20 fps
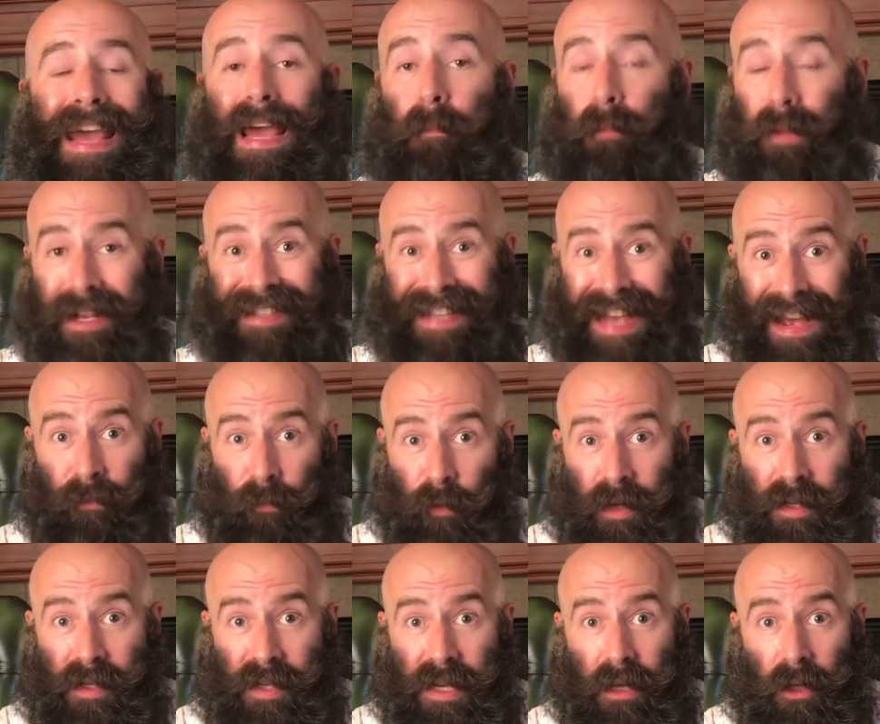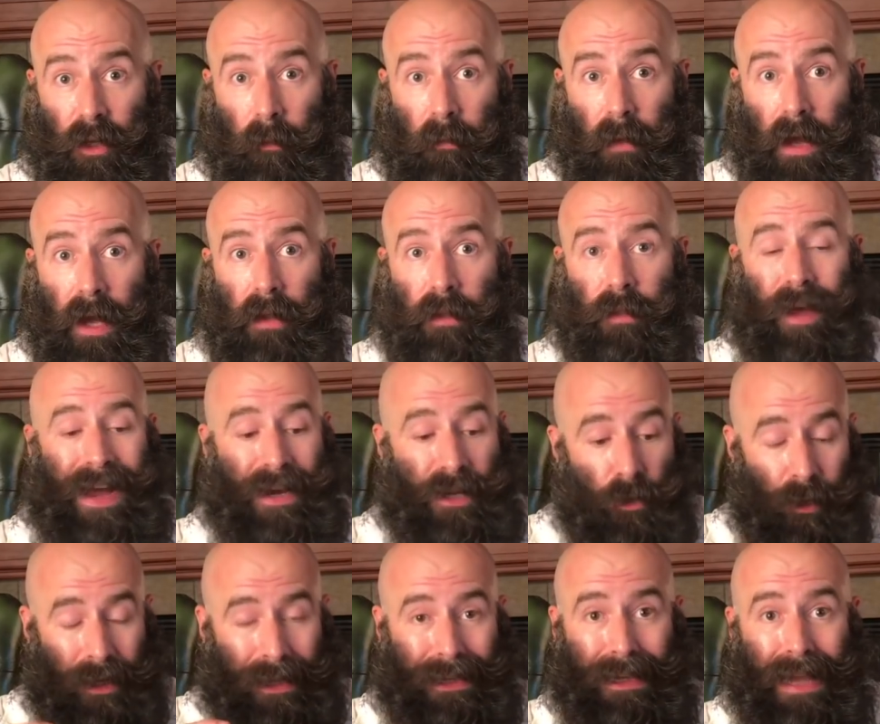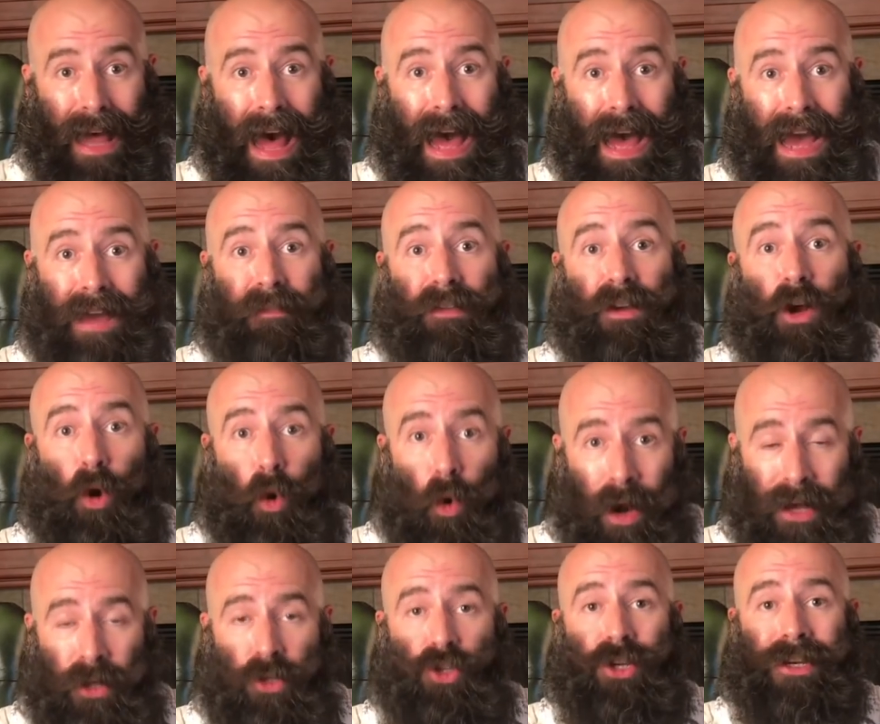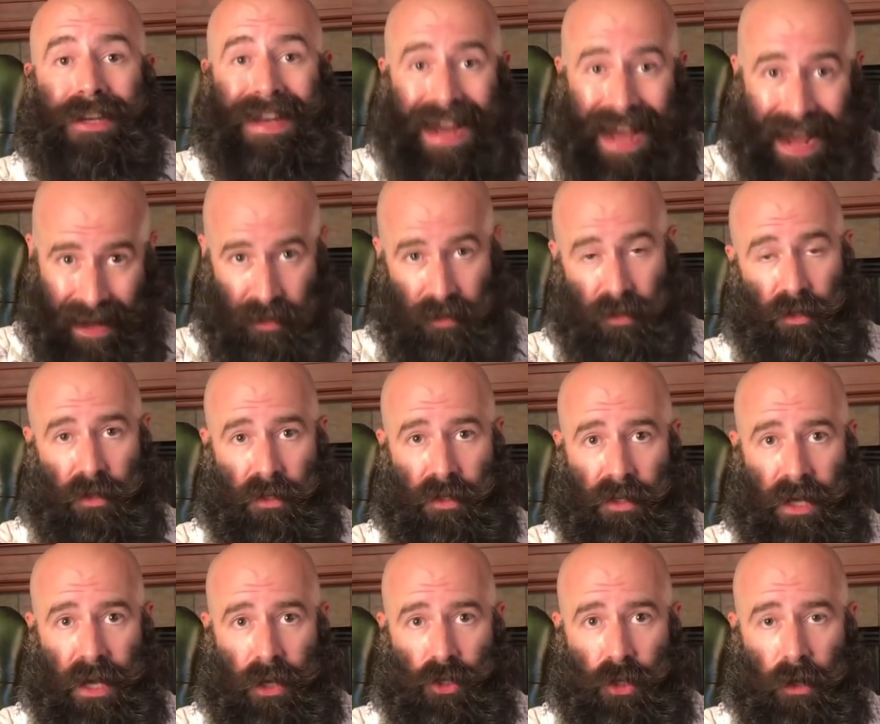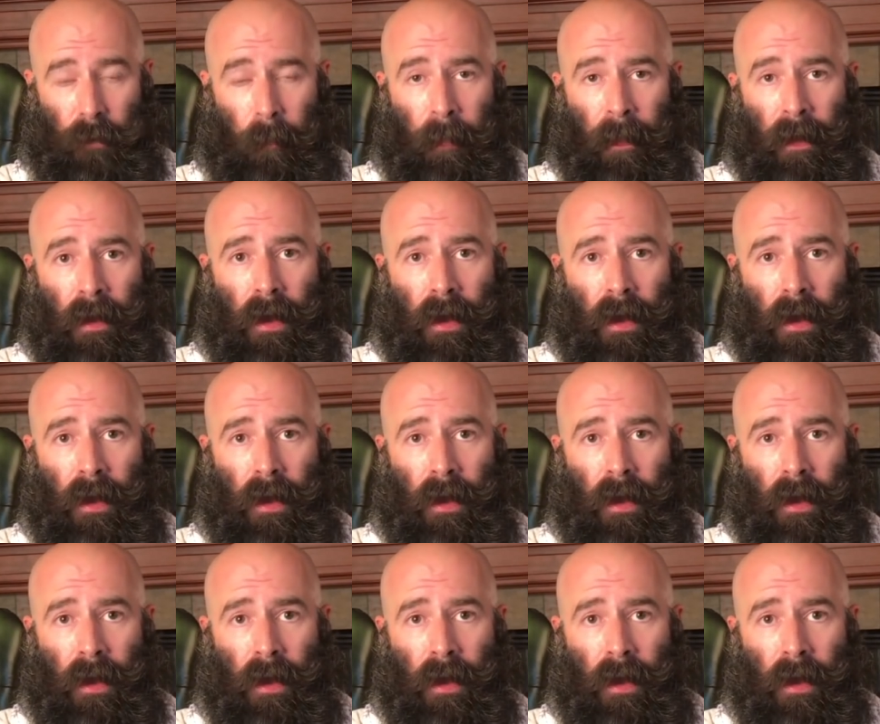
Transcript: And plus, every single month I do a live question and answer session.